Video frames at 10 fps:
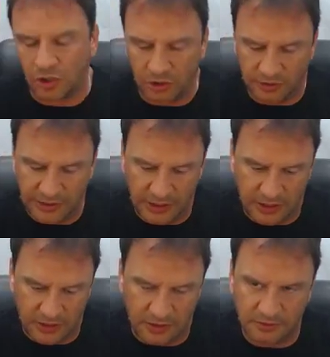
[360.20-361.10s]
Curly
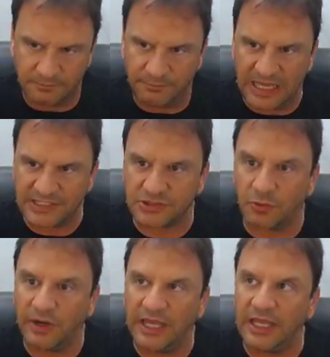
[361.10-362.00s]
passed
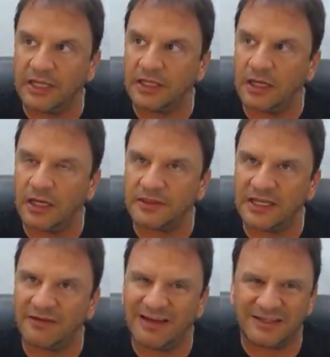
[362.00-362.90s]
away, I
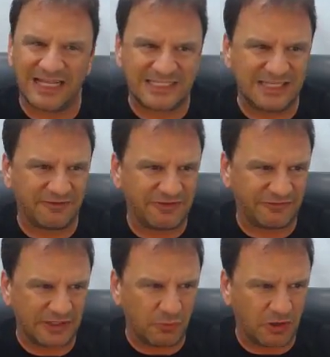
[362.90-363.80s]
think around
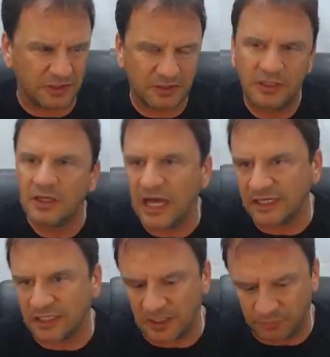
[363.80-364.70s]
1951. Had
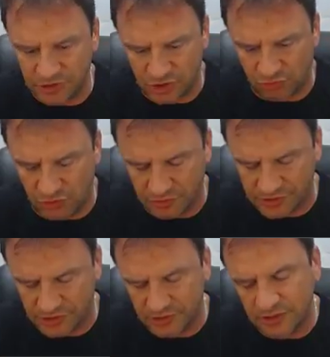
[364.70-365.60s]
a couple of
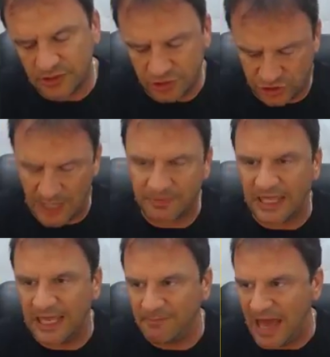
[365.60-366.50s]
strokes. Shemp
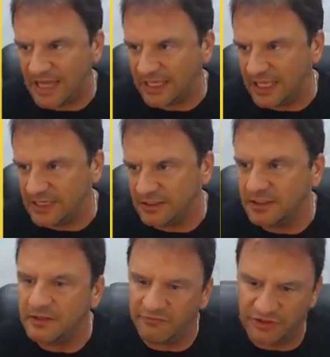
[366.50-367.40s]
came back in,
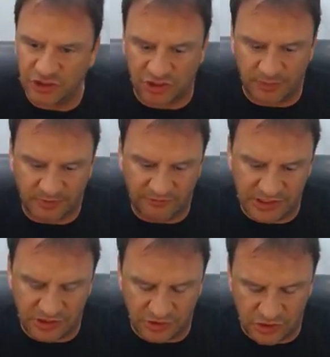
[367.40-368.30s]
finished up the
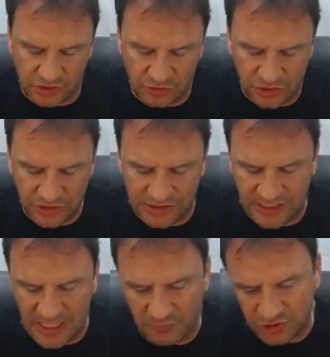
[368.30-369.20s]
rest of the Stooges,
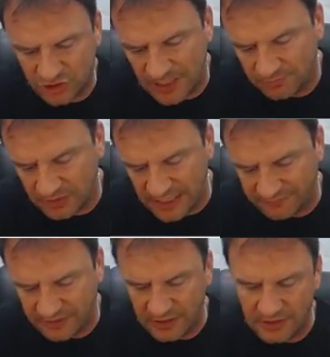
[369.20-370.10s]
and then when Shemp
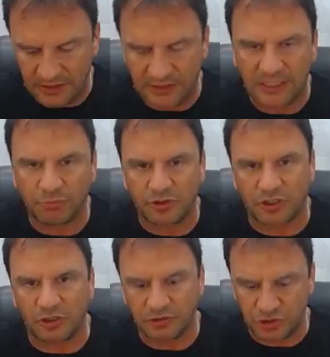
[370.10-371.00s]
left, they brought
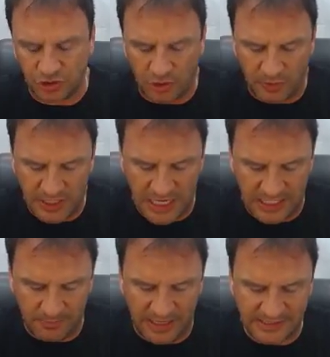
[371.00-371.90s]
Curly Joe in, and
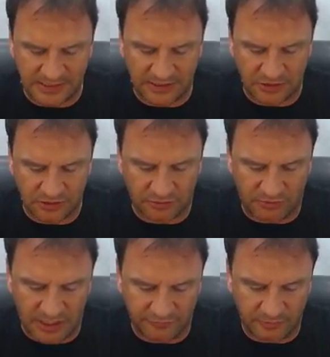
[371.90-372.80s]
he basically took the
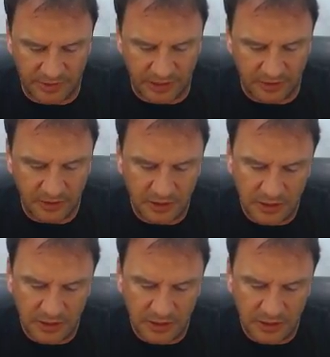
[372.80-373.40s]
ride from there.